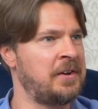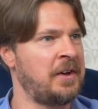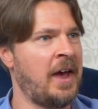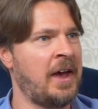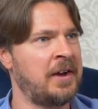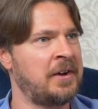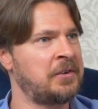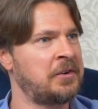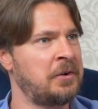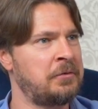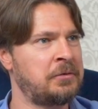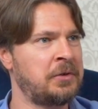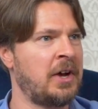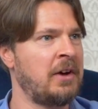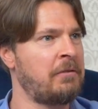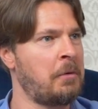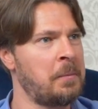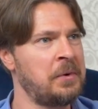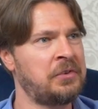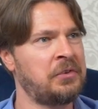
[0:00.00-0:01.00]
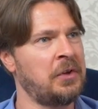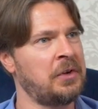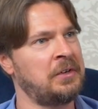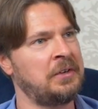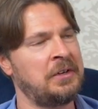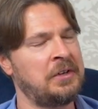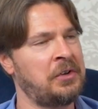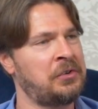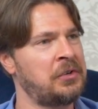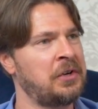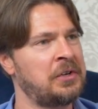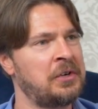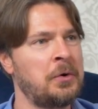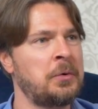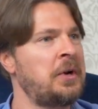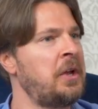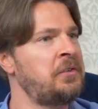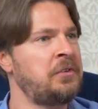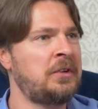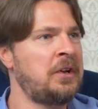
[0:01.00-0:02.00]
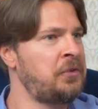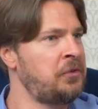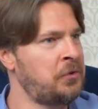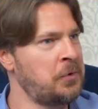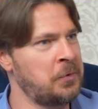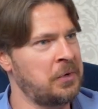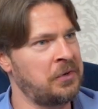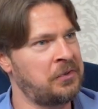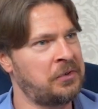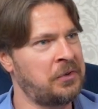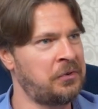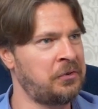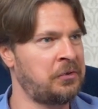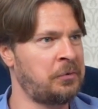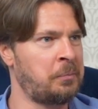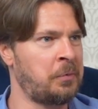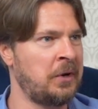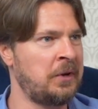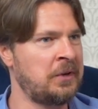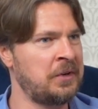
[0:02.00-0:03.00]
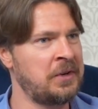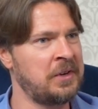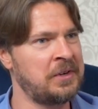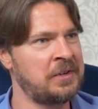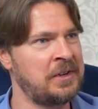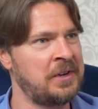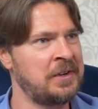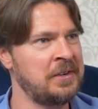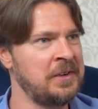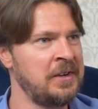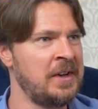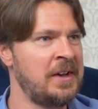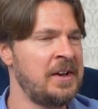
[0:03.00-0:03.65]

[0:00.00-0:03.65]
and if the government suddenly decided, oh, let's do this, this is a brilliant idea,